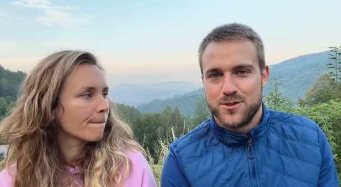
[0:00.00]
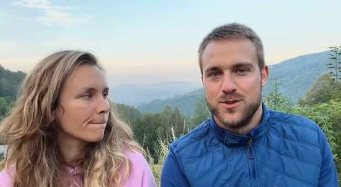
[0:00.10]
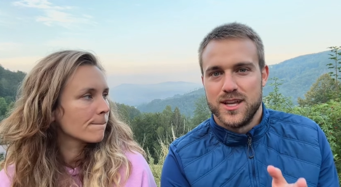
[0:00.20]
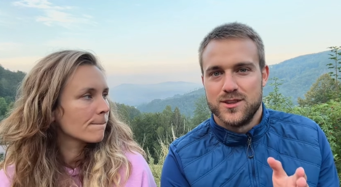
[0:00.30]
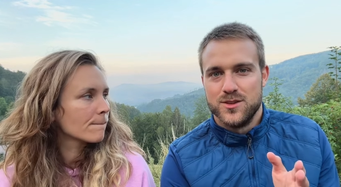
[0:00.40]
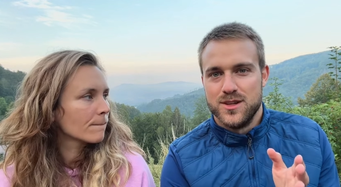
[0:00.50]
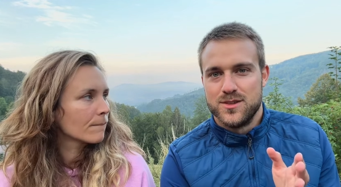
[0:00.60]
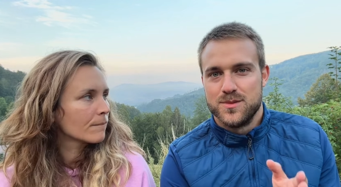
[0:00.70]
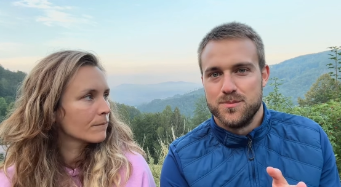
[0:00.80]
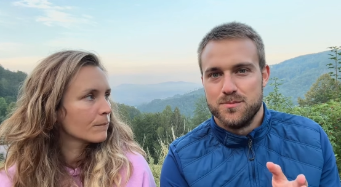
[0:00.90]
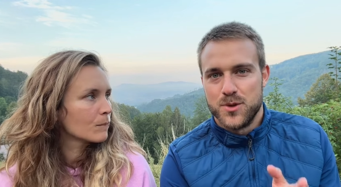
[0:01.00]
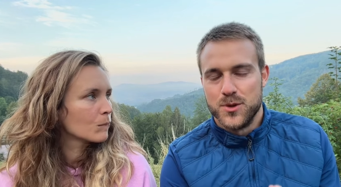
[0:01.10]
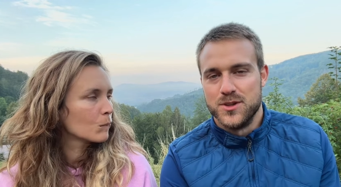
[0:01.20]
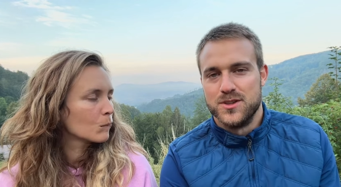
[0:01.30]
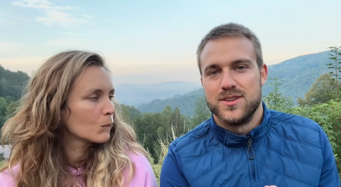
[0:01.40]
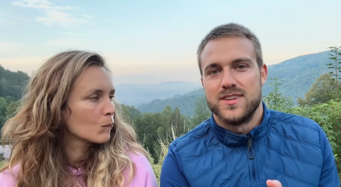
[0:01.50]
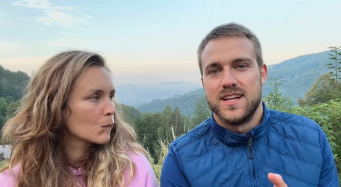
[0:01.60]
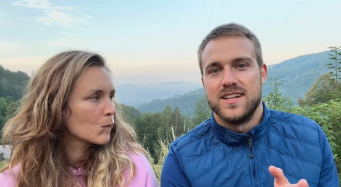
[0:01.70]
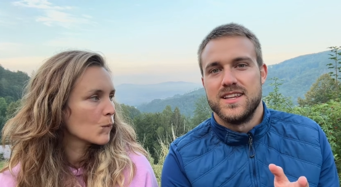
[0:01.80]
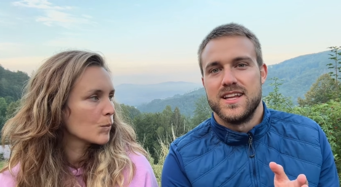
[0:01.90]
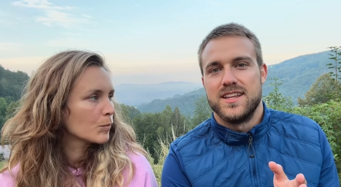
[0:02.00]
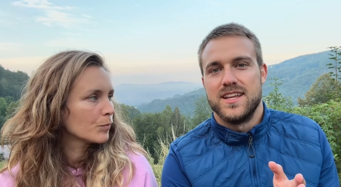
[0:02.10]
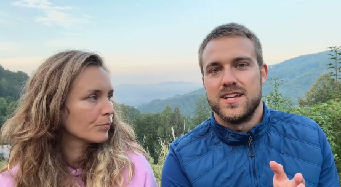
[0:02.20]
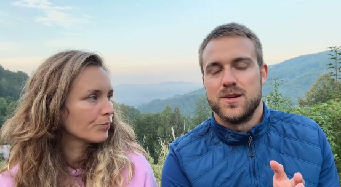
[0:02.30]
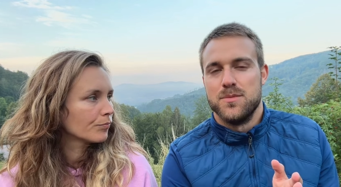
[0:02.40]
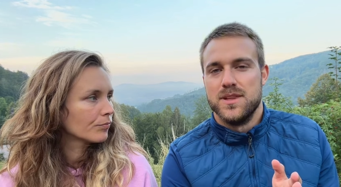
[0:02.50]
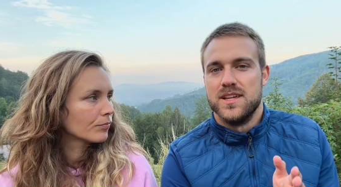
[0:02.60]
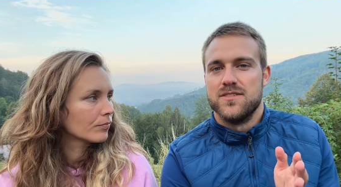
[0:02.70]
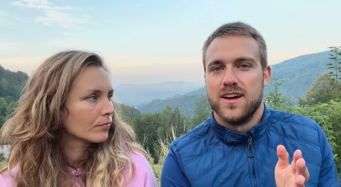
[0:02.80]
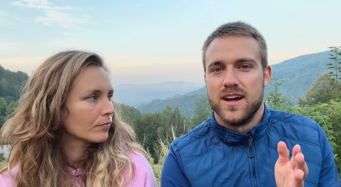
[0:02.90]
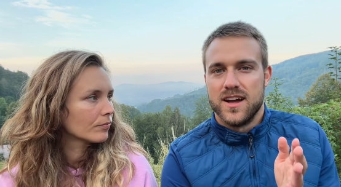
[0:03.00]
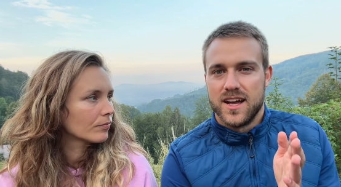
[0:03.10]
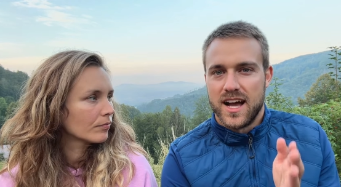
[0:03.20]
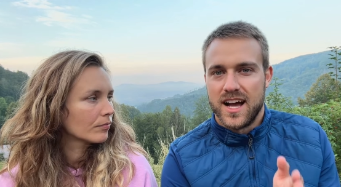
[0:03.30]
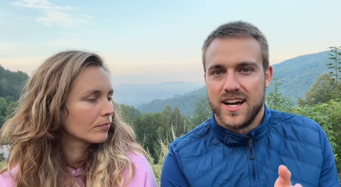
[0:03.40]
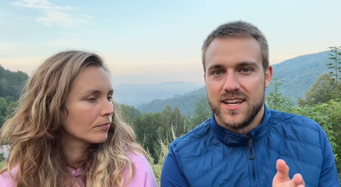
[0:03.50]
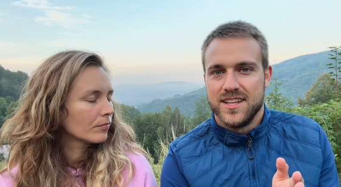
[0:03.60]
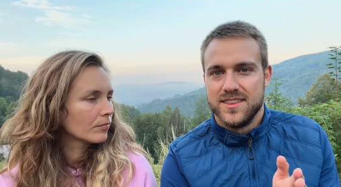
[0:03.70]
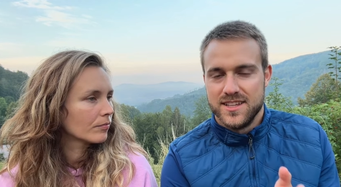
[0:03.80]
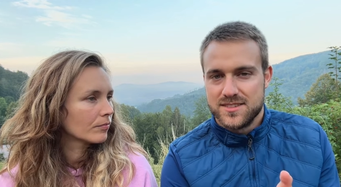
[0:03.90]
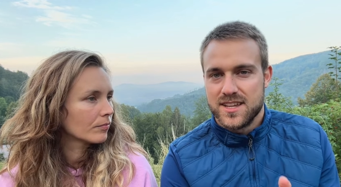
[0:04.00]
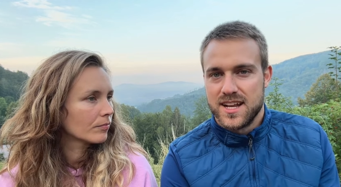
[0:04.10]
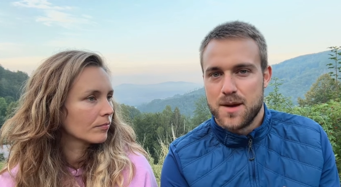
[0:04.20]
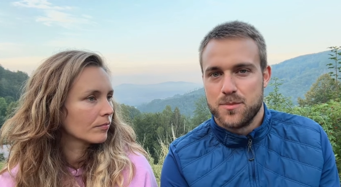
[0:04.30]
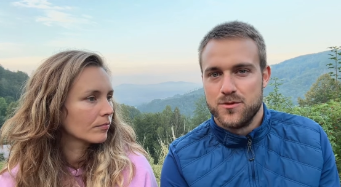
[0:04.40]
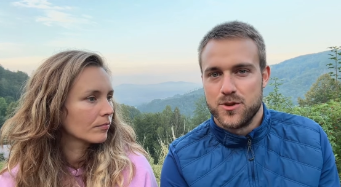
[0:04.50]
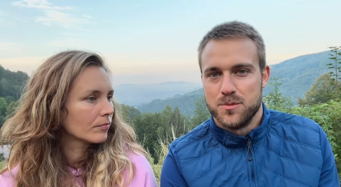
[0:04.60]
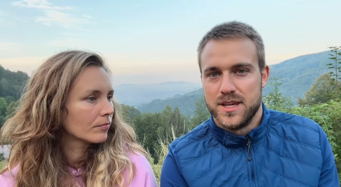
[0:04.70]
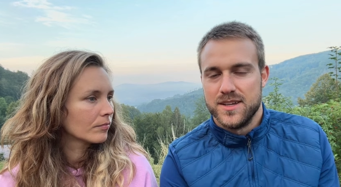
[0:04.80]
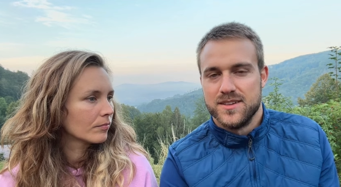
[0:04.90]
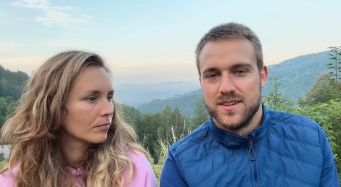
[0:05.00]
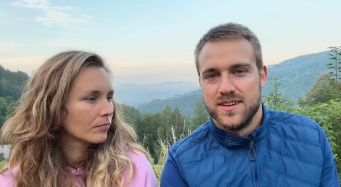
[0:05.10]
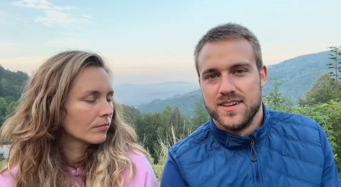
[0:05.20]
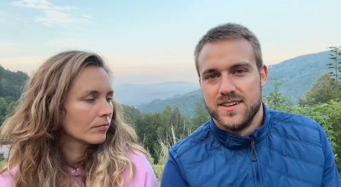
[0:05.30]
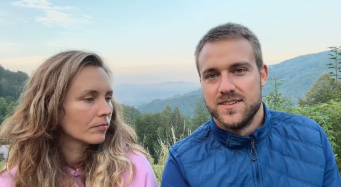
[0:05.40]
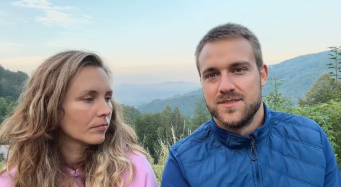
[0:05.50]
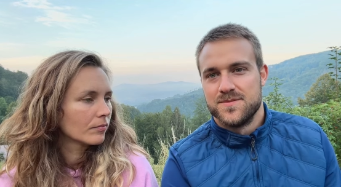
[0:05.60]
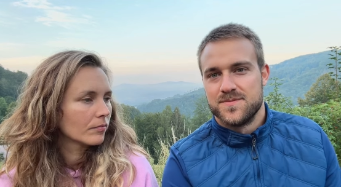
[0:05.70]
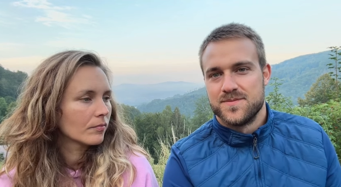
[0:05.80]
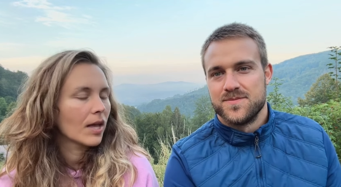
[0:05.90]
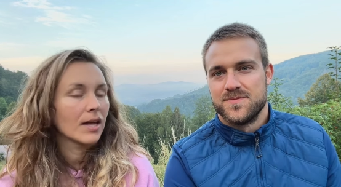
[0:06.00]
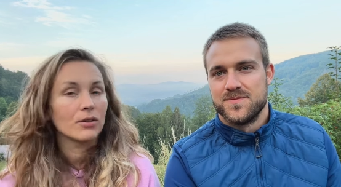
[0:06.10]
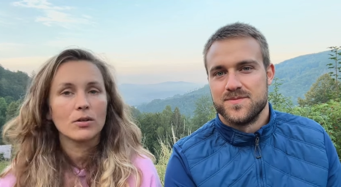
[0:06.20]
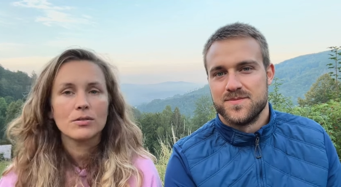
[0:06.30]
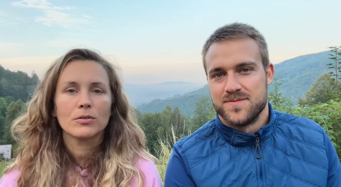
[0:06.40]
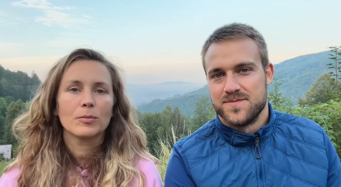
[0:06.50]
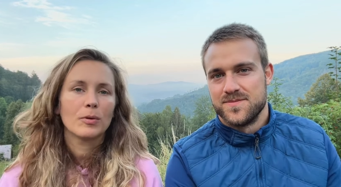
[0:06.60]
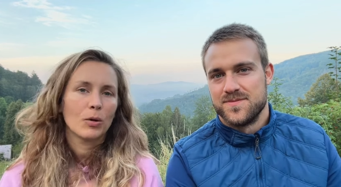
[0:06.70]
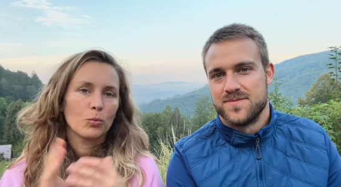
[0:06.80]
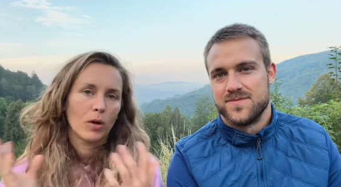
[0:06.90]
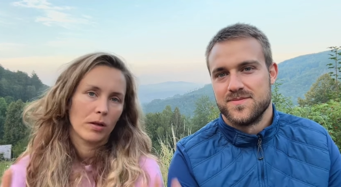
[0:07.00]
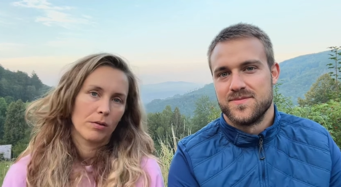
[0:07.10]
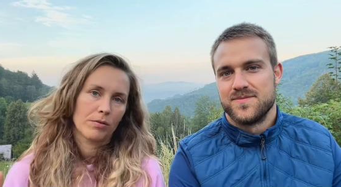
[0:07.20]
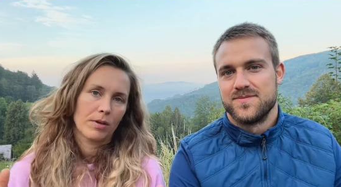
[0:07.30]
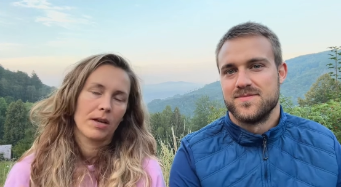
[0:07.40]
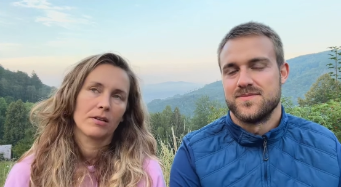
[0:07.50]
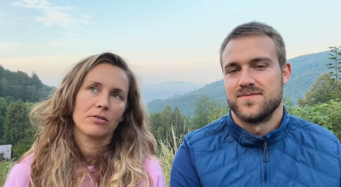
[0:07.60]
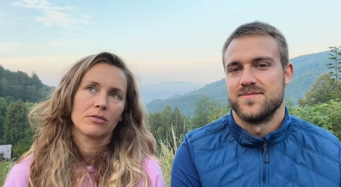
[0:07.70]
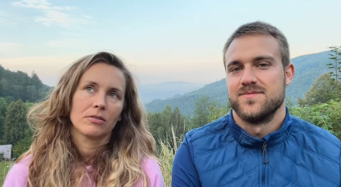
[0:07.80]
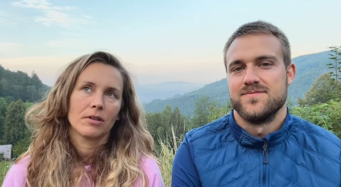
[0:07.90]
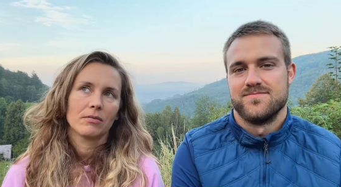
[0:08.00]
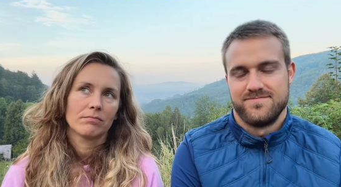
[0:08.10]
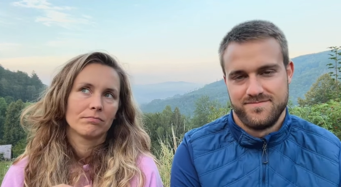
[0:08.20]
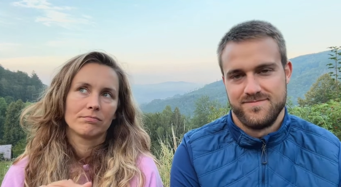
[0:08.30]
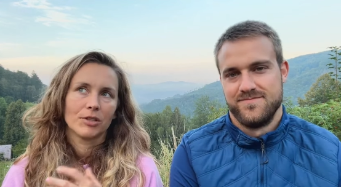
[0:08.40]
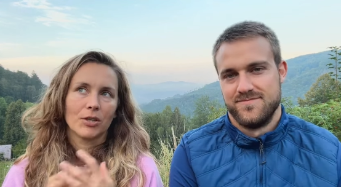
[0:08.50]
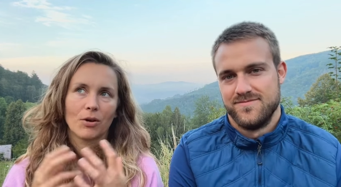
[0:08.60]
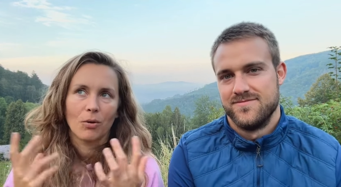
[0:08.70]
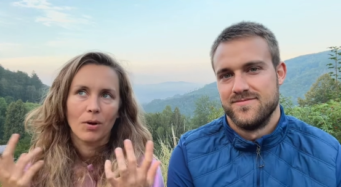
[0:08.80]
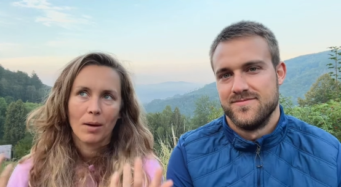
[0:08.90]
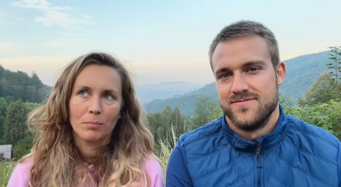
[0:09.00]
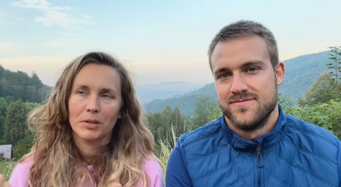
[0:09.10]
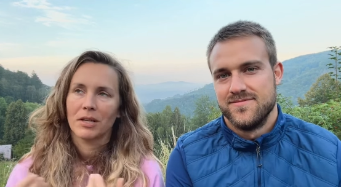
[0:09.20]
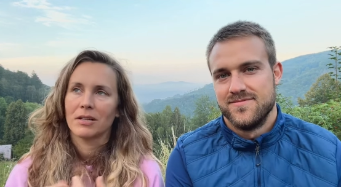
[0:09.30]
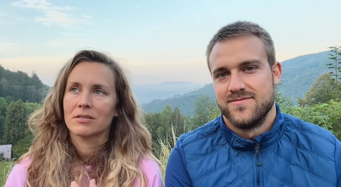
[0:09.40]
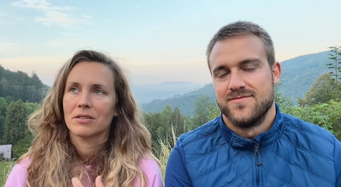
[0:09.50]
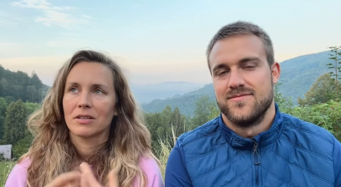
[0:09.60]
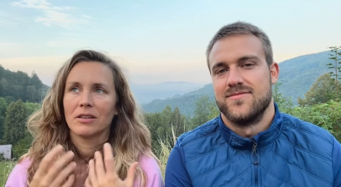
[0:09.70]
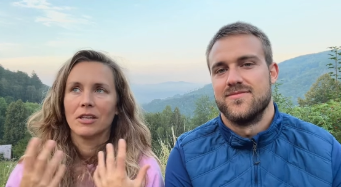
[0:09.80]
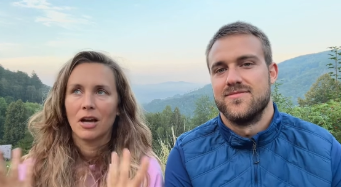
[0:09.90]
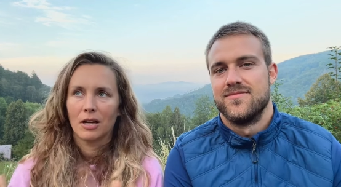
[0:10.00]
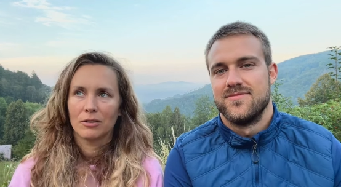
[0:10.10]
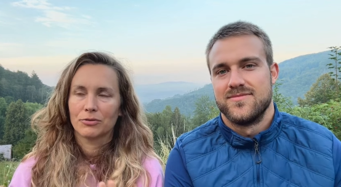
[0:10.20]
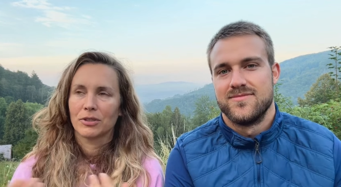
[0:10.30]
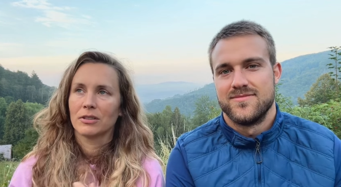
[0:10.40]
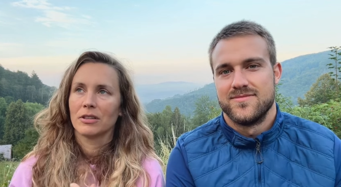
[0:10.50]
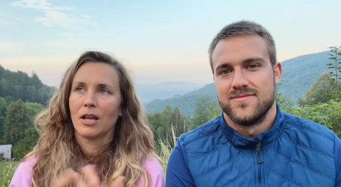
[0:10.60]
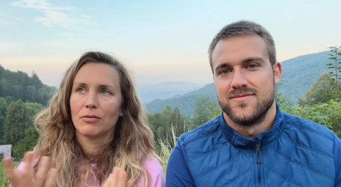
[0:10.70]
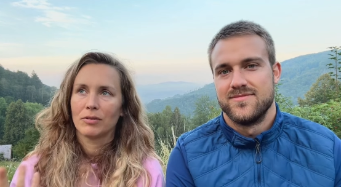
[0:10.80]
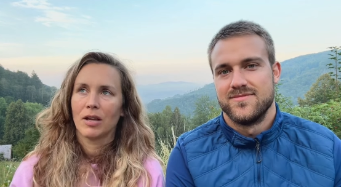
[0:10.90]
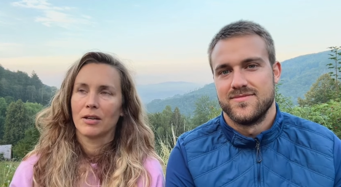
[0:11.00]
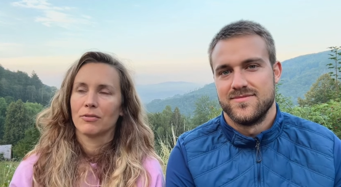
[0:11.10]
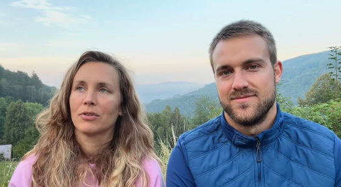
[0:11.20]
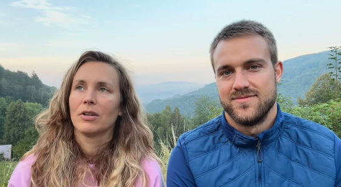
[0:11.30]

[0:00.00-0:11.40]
Speaker 1: to get to this point that it that they can believe, I this can happen for me
Speaker 2: and also about wealth and um, you know happiness and love and love life